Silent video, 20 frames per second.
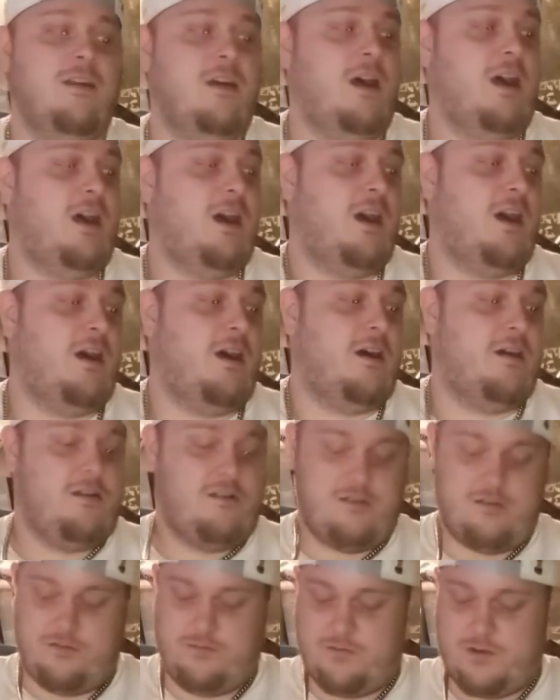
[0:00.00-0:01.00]
Uh,
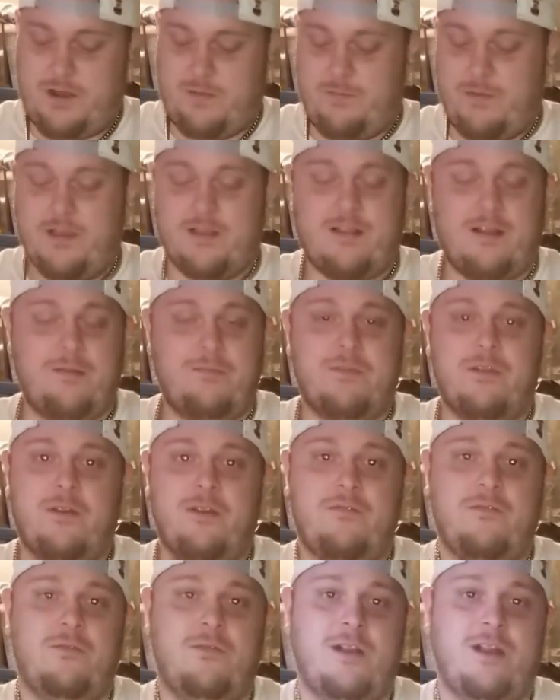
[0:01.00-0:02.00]
when I picked it up though,
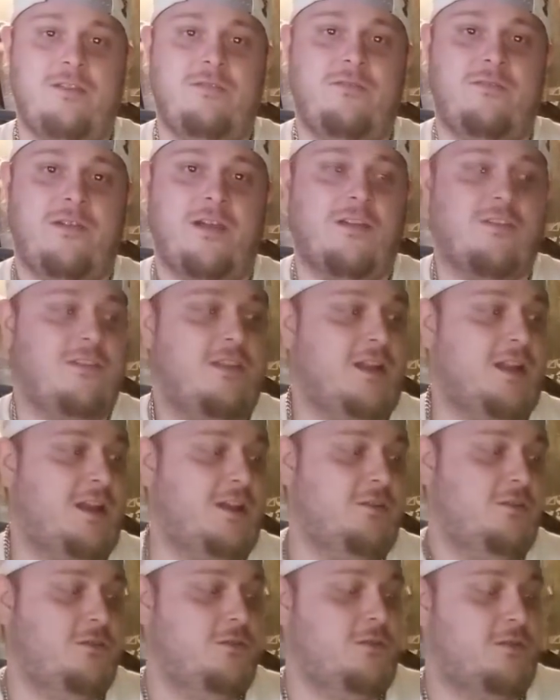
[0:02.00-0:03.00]
even when I felt it, I
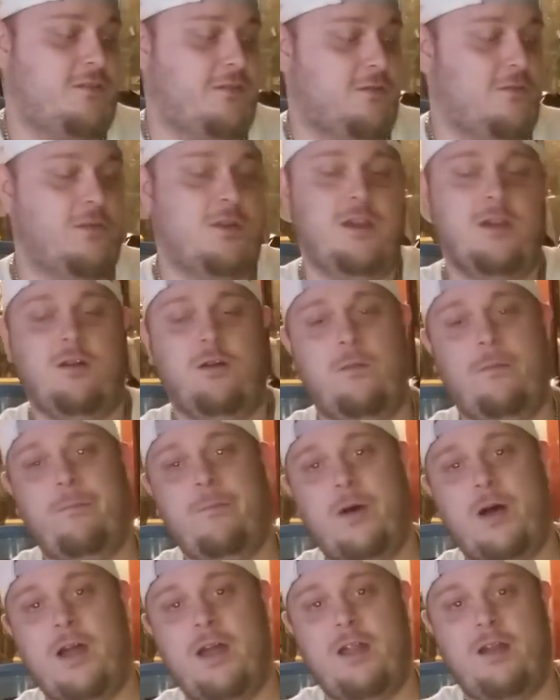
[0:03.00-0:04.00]
knew it wasn't real,
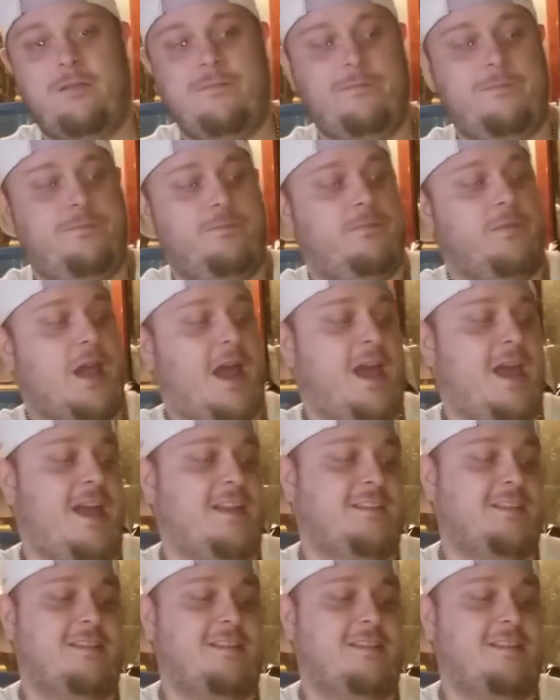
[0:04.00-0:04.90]
but I had to